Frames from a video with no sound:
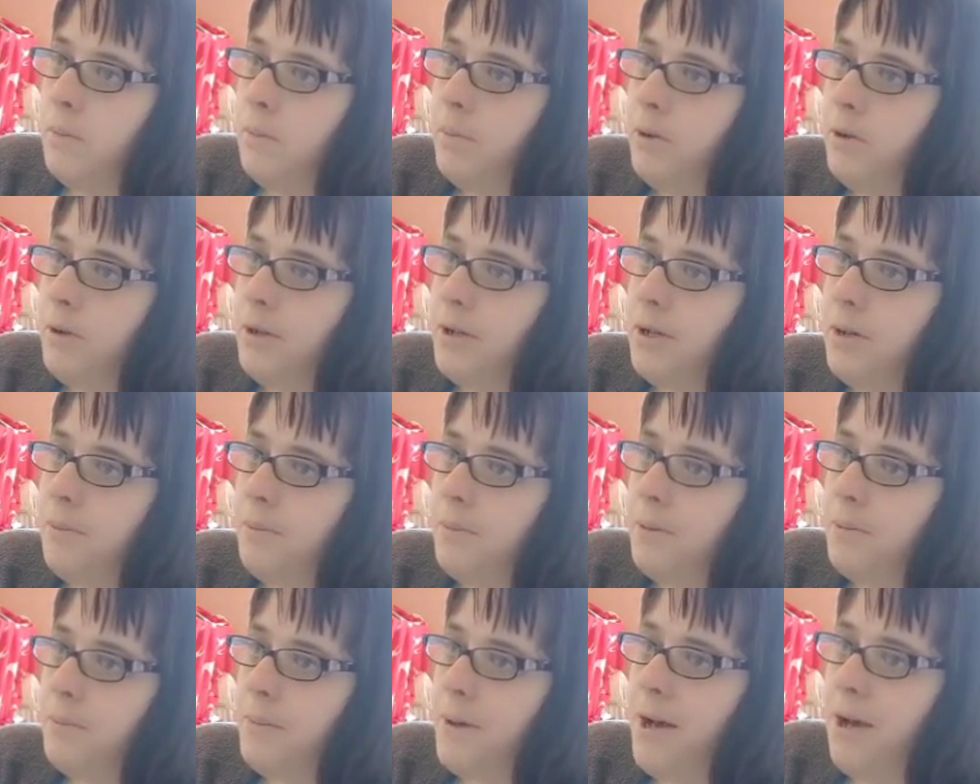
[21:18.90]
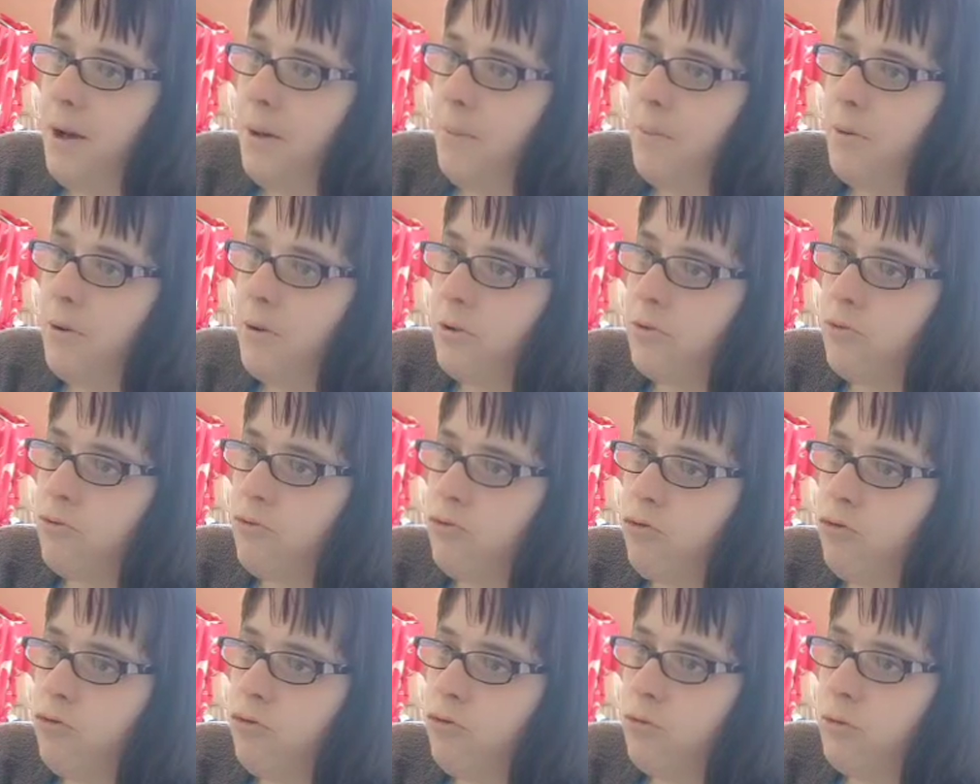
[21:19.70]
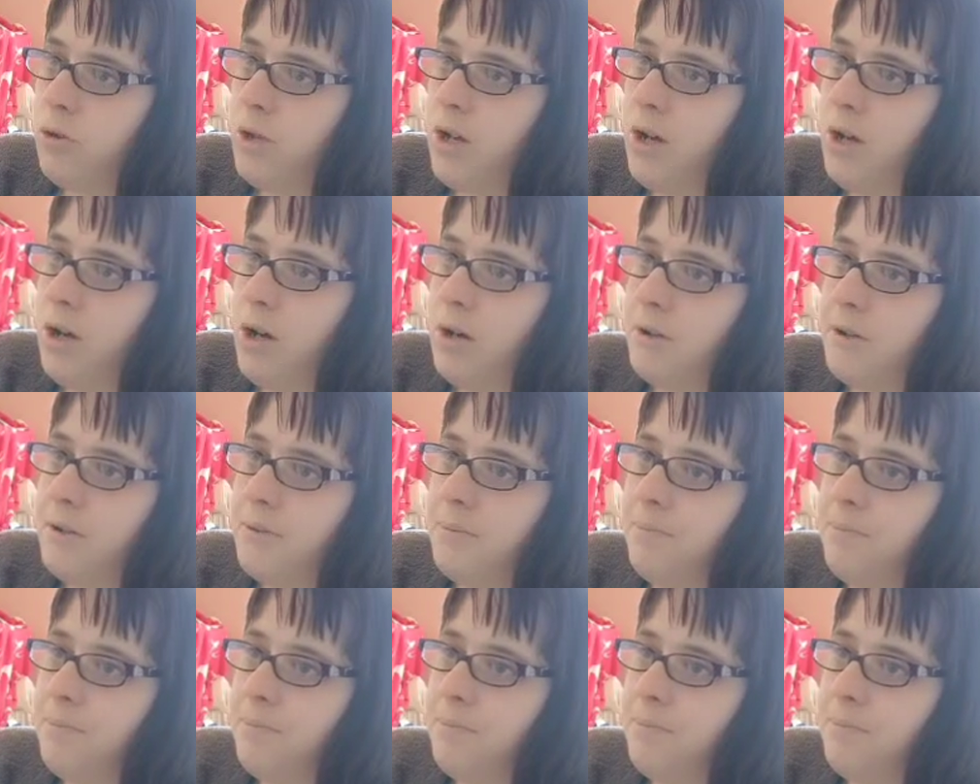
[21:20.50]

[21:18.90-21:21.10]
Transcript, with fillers: Put up a Palbox. Ah,